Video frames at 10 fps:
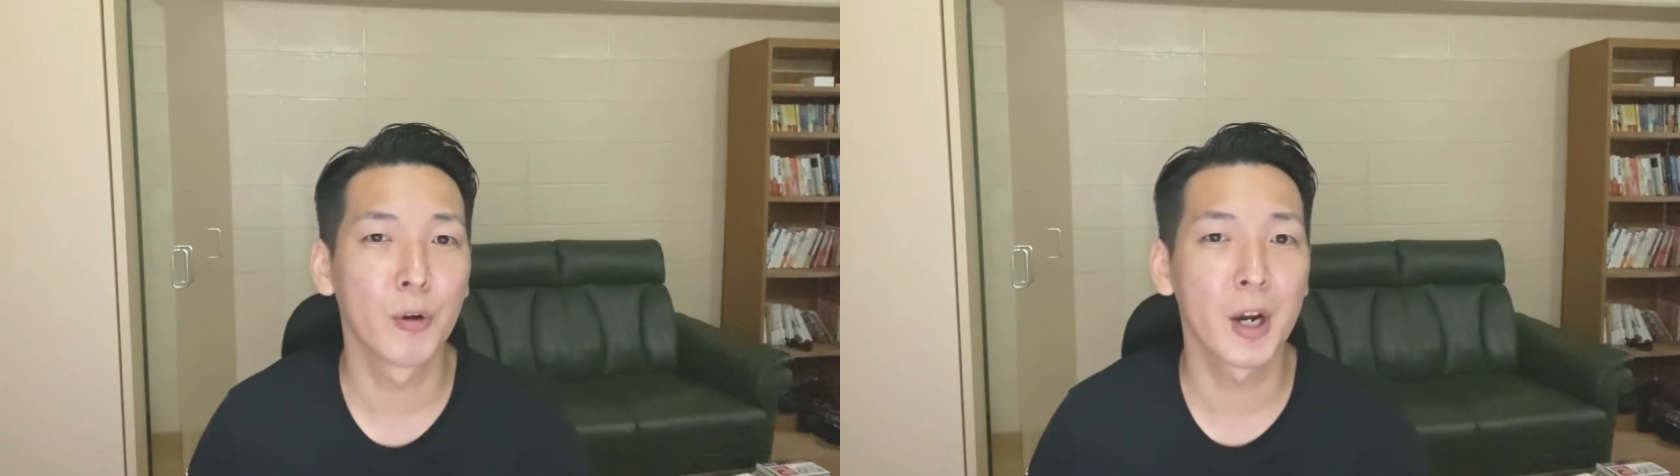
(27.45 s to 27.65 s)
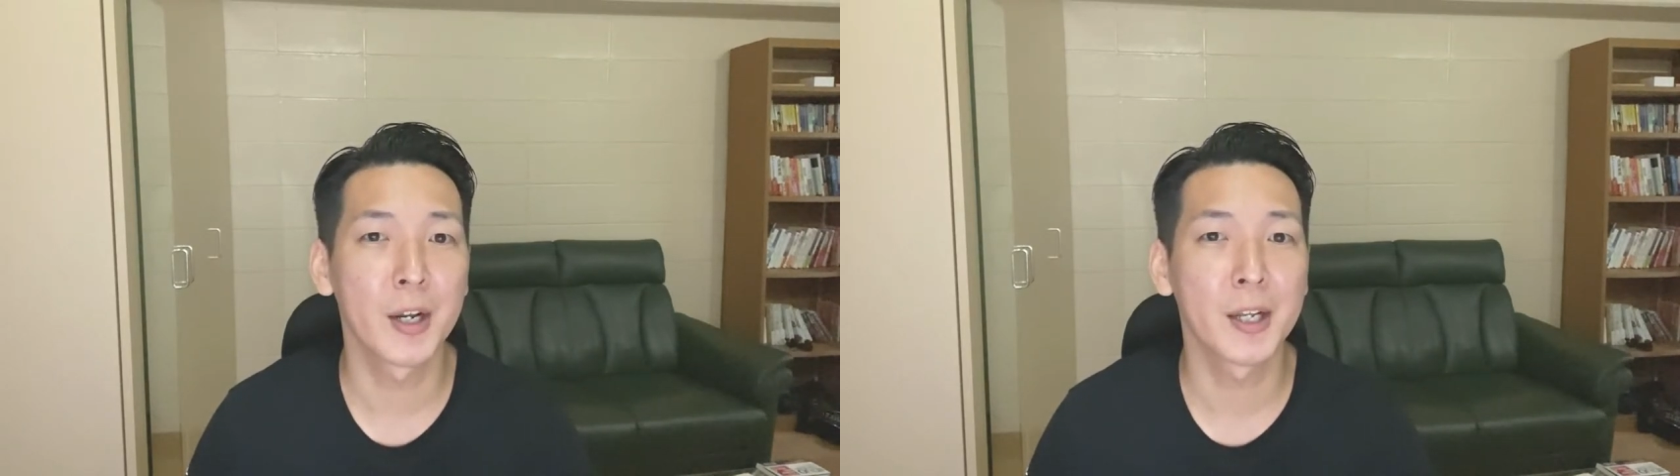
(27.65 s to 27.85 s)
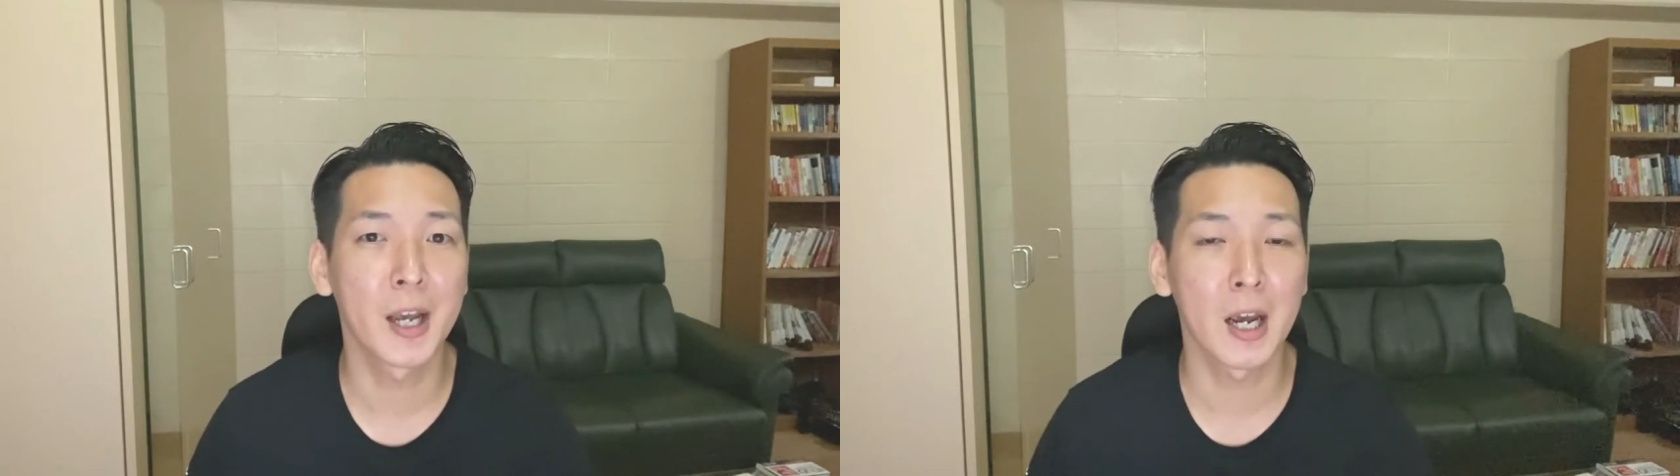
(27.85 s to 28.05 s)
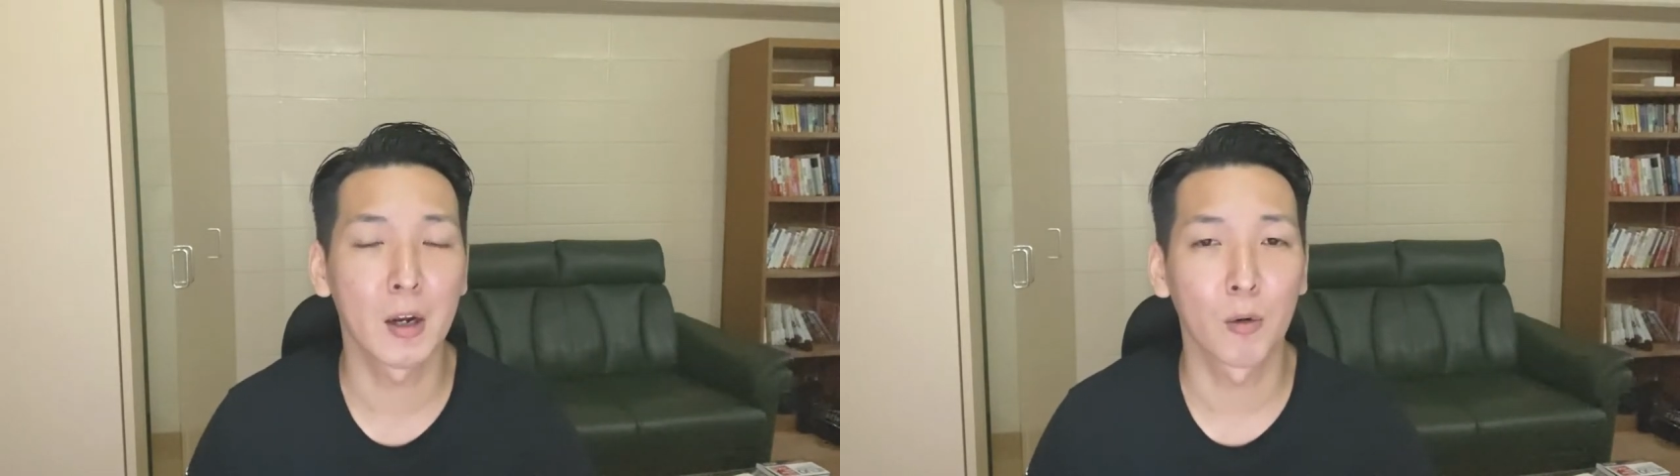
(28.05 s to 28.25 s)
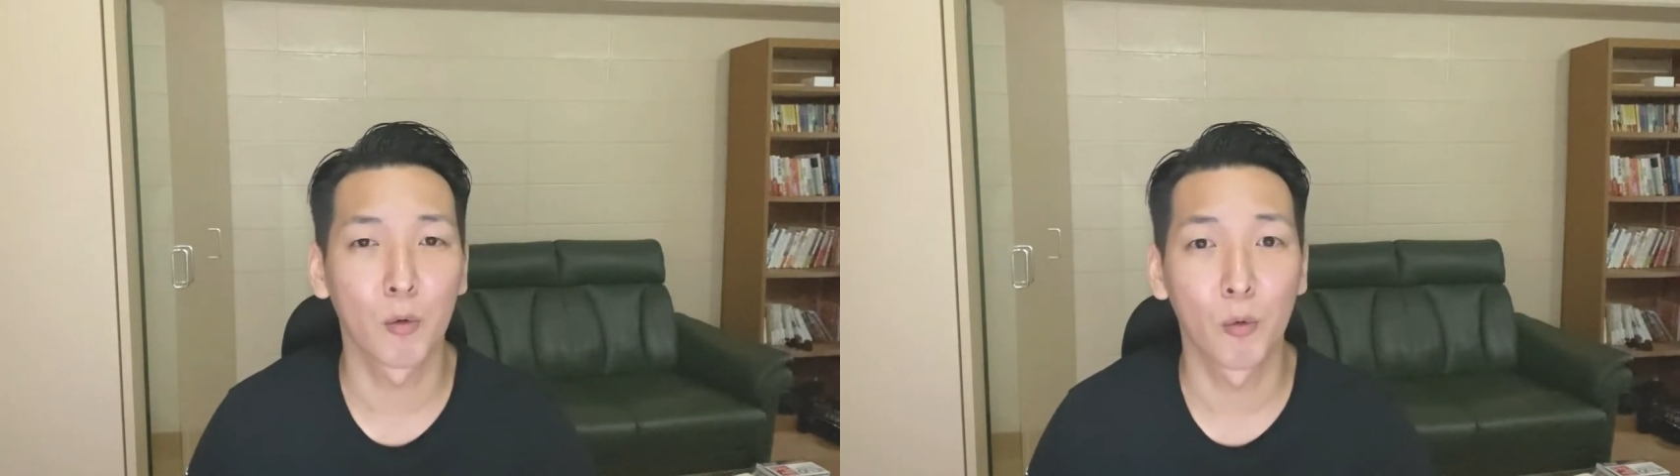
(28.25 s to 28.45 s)
really
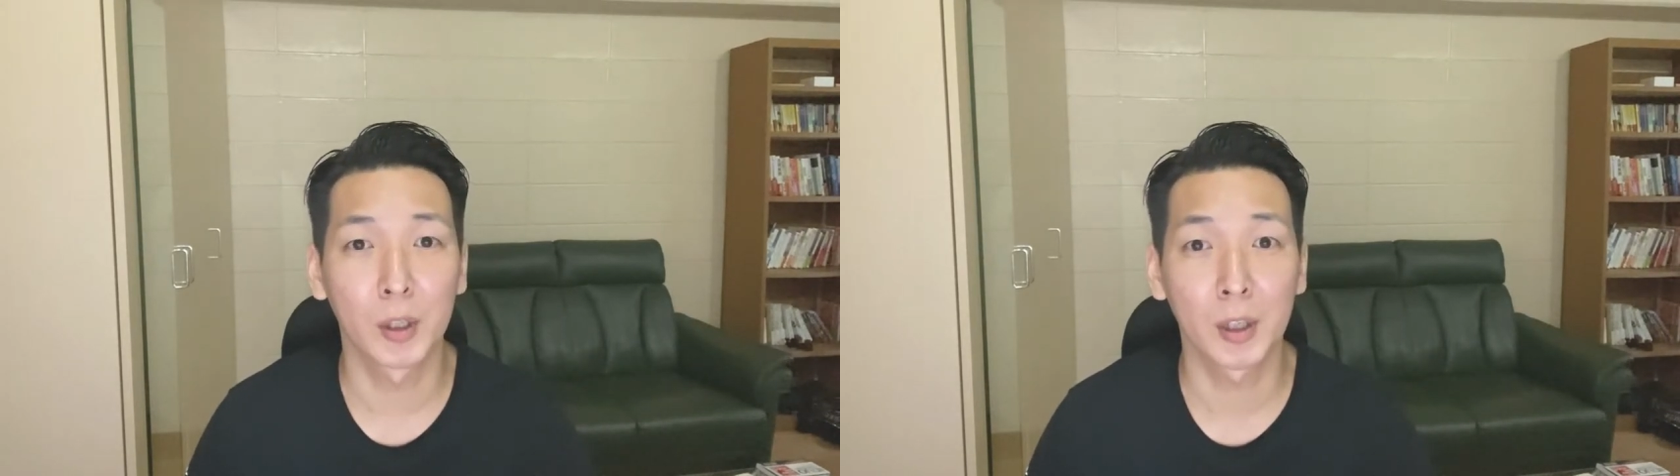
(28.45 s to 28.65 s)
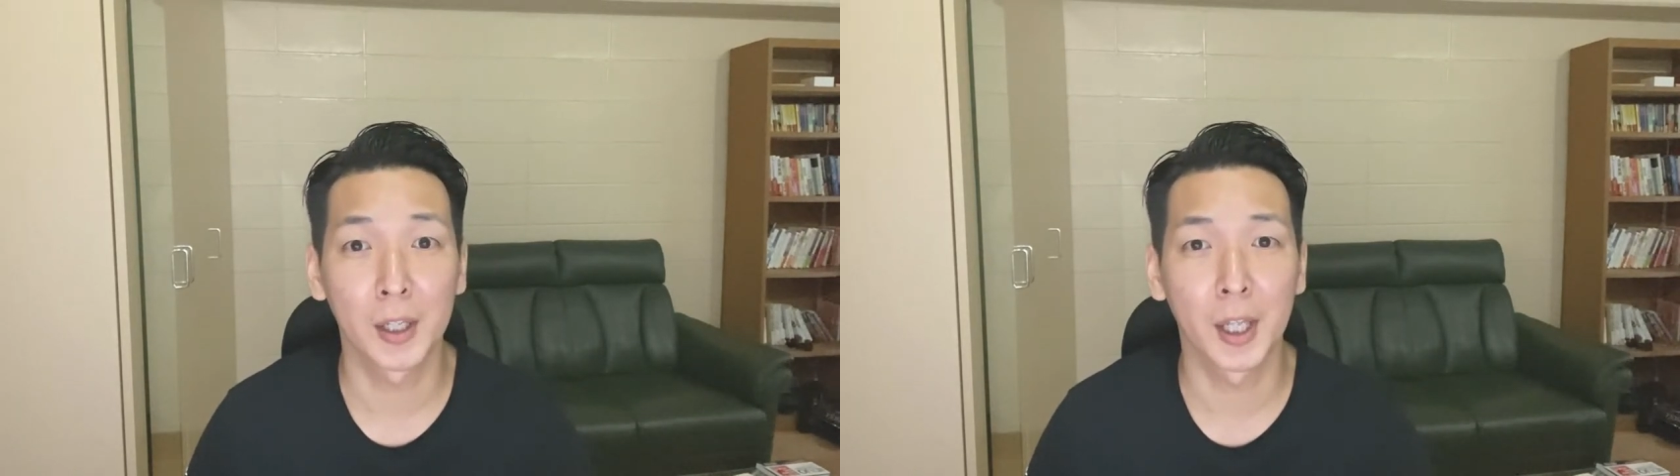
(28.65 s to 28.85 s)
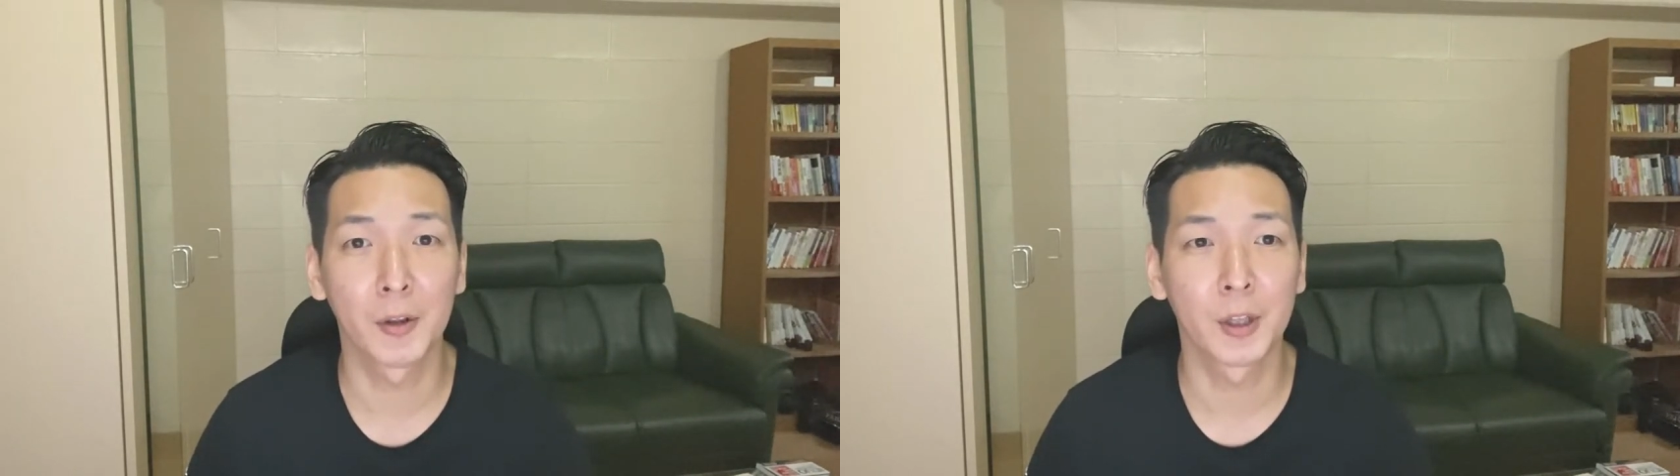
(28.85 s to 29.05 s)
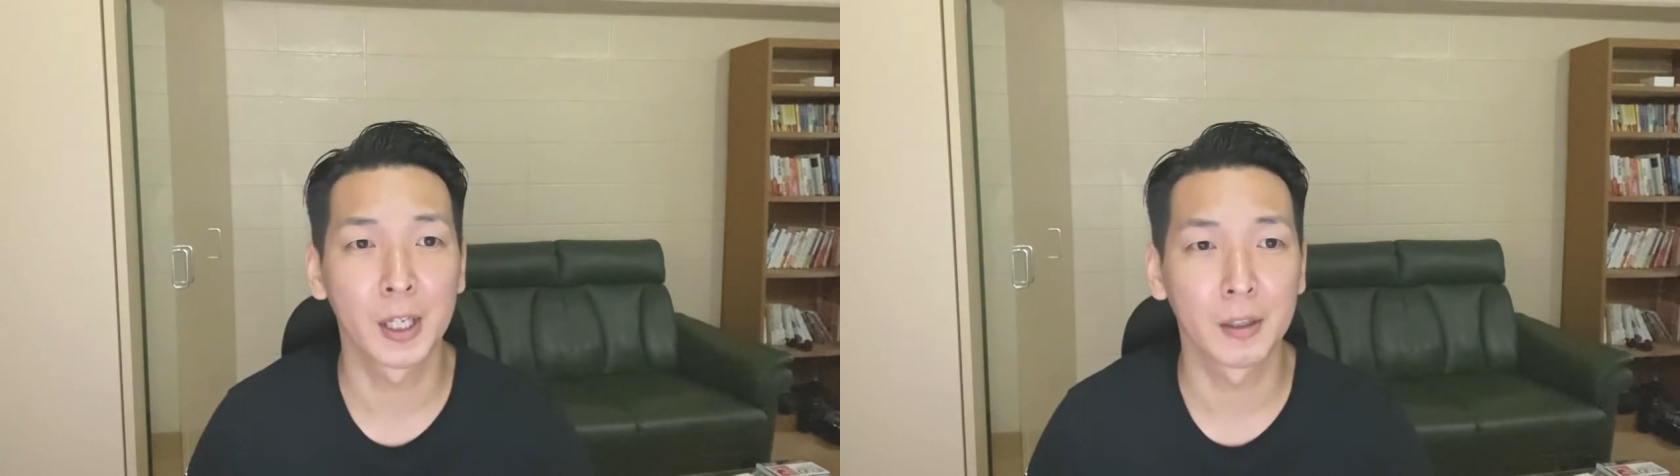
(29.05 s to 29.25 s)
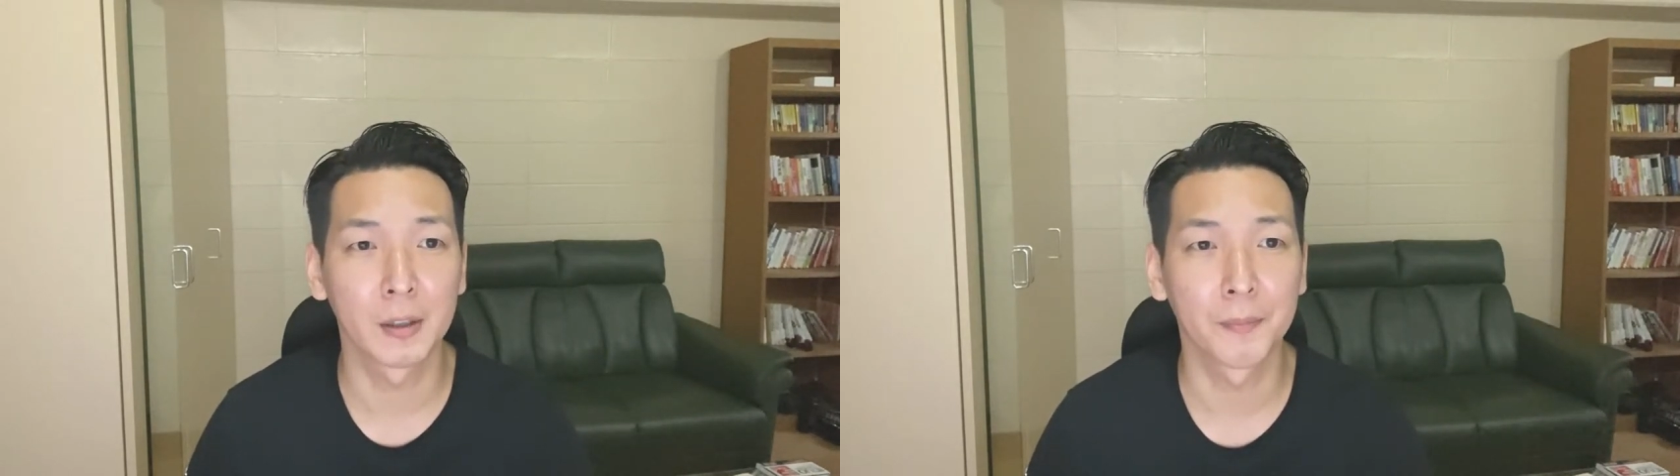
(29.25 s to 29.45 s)
care what others
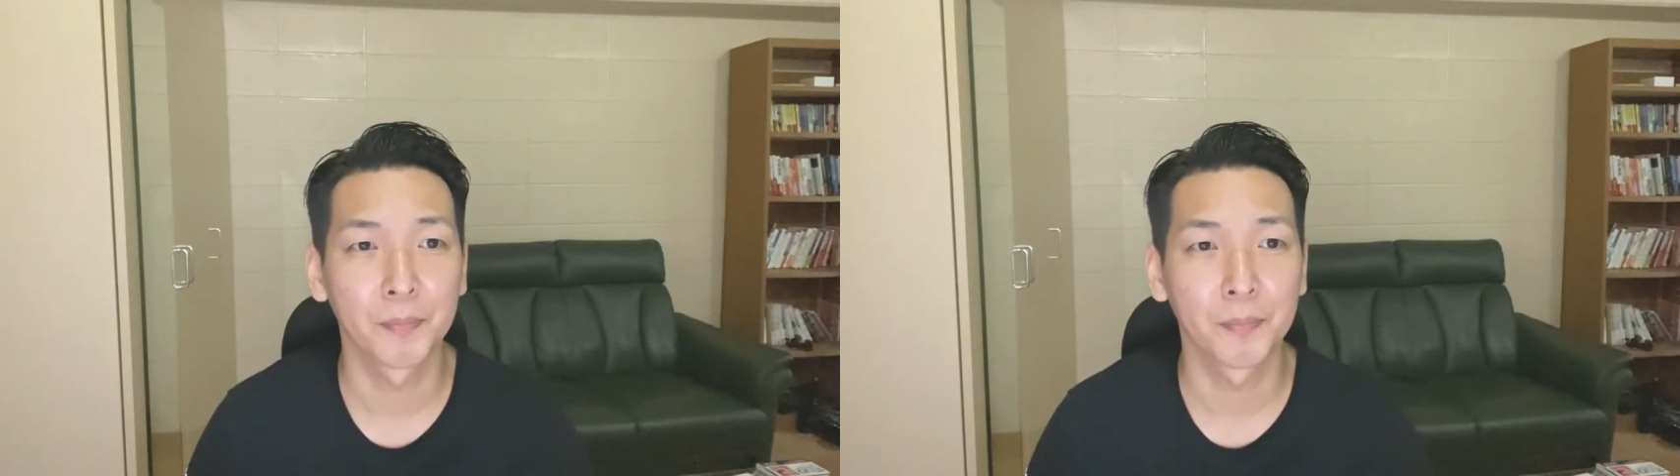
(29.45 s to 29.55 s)
think.